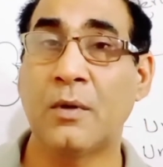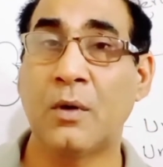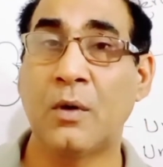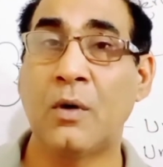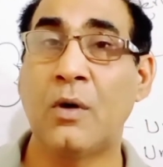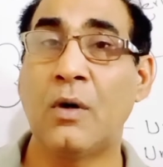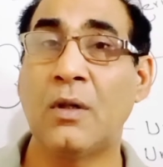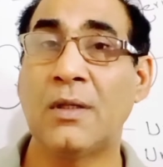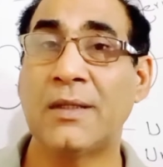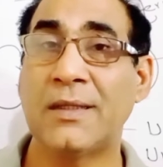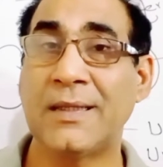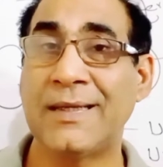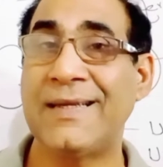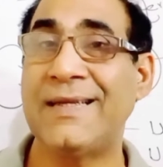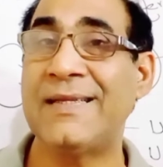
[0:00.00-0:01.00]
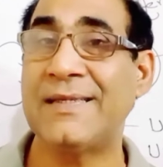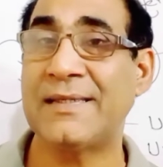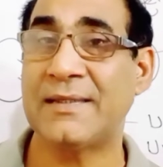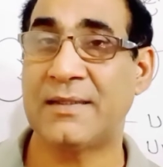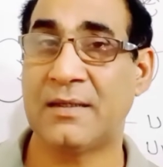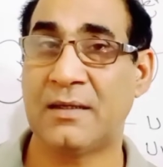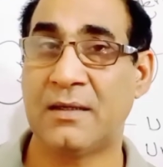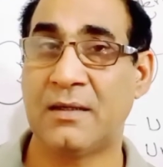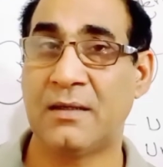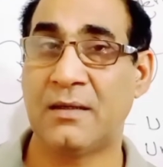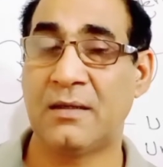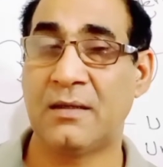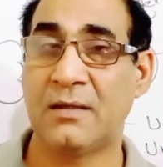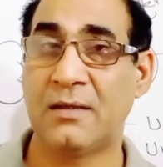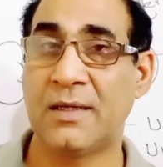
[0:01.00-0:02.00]
all these
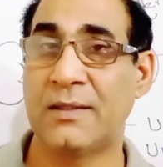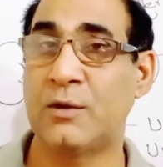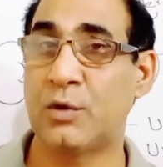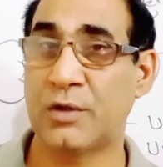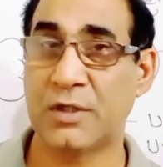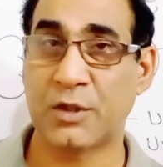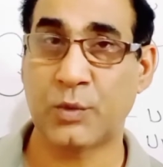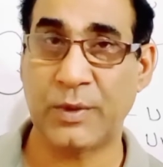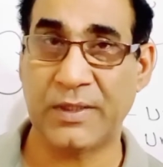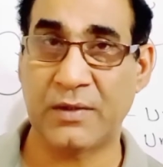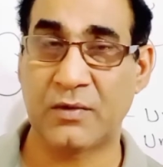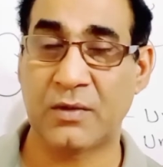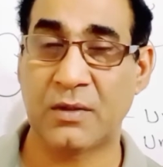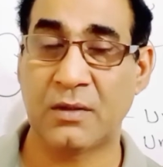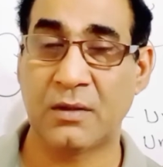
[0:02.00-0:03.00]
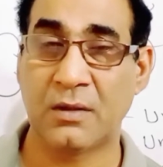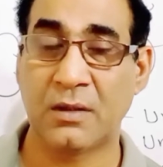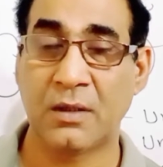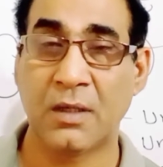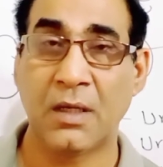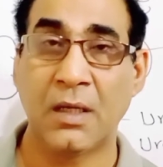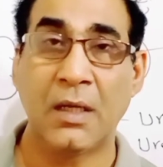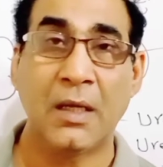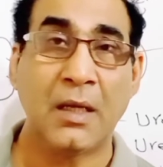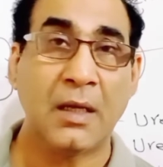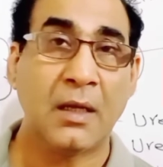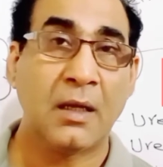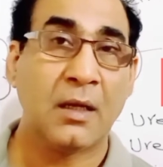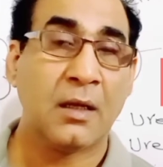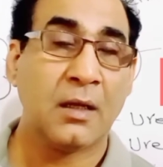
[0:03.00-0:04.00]
nitrogenous waste?
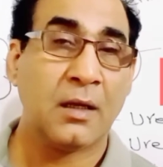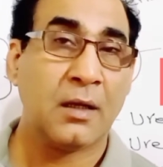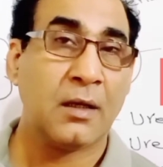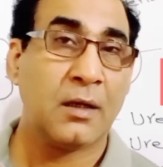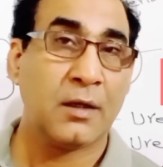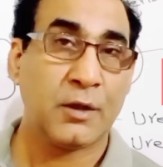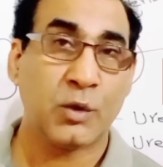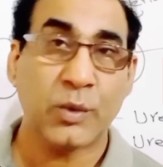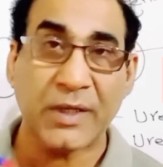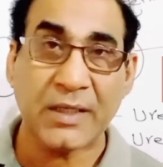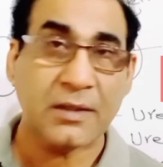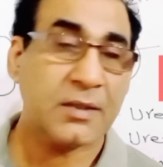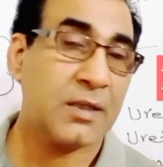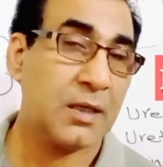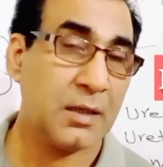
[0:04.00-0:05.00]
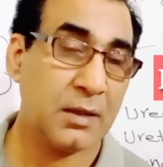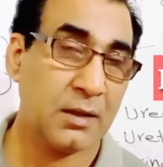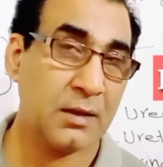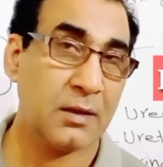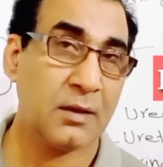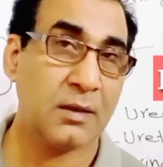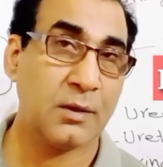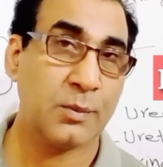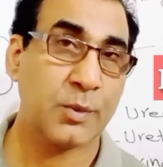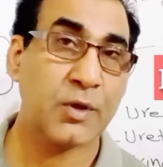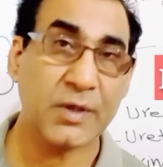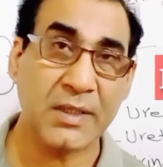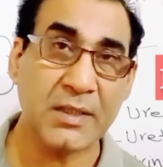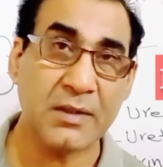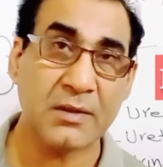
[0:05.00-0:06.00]
You eat
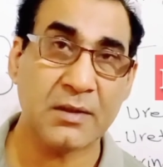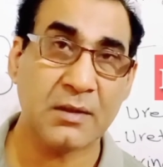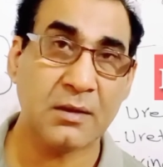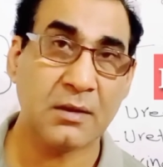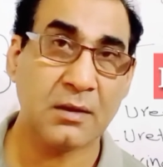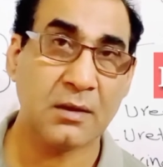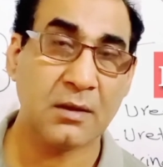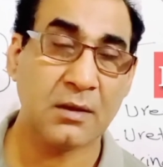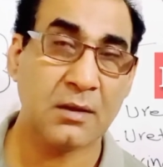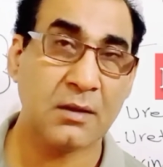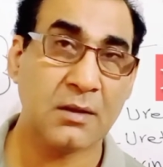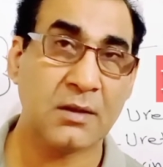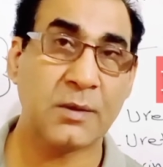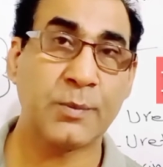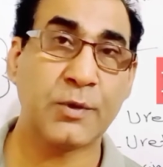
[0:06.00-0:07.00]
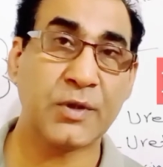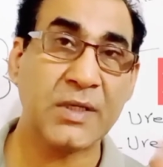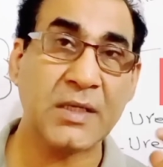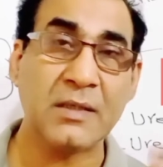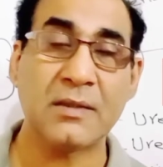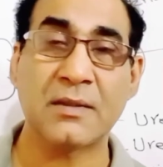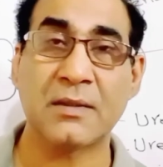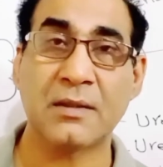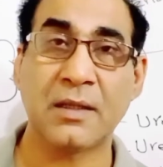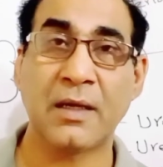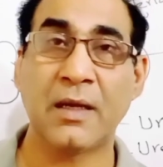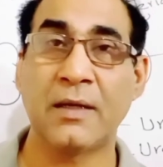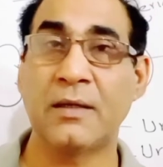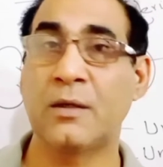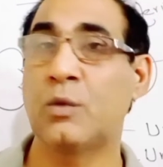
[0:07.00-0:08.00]
proteins. The proteins,
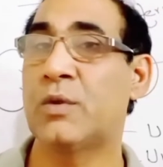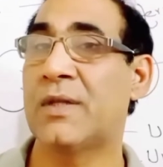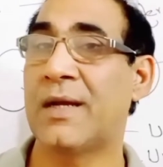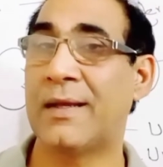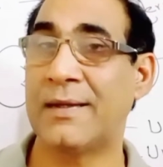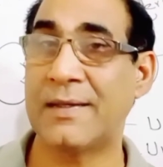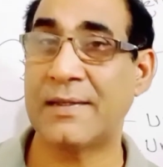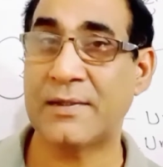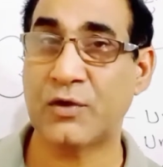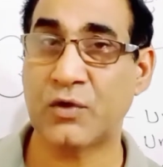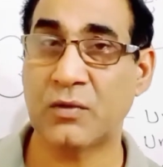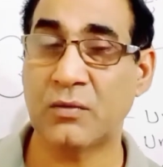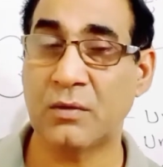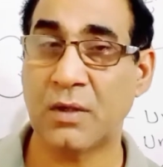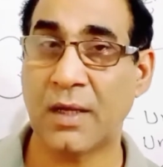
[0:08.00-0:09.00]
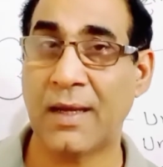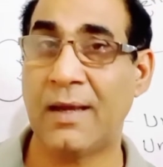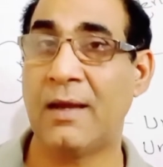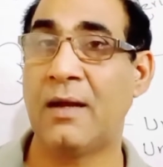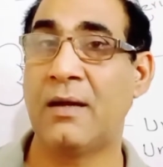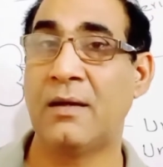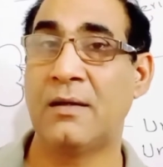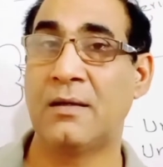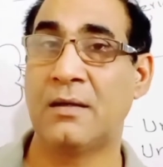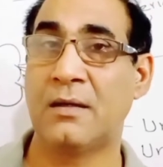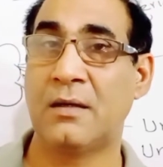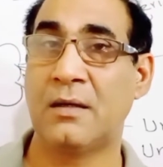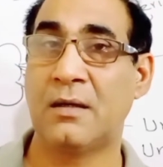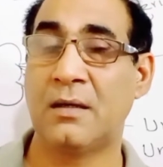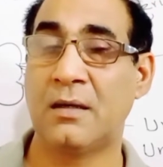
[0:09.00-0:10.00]
they undergo the digestion, and
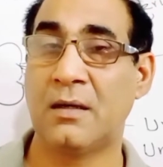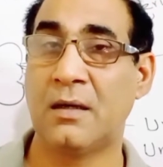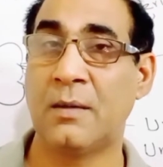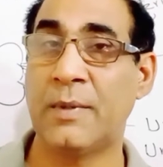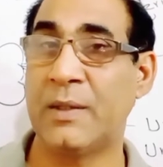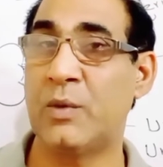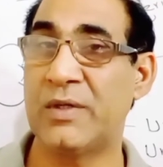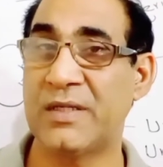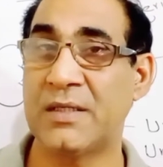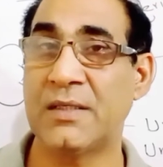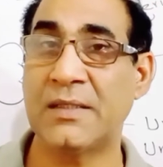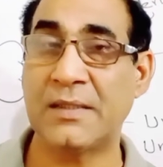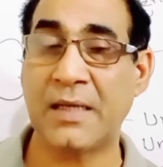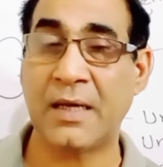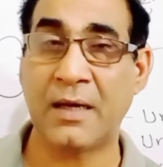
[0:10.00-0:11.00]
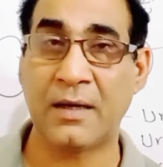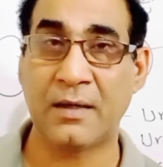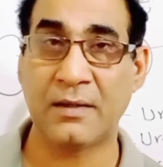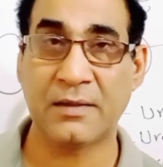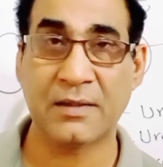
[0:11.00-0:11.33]
amino acids are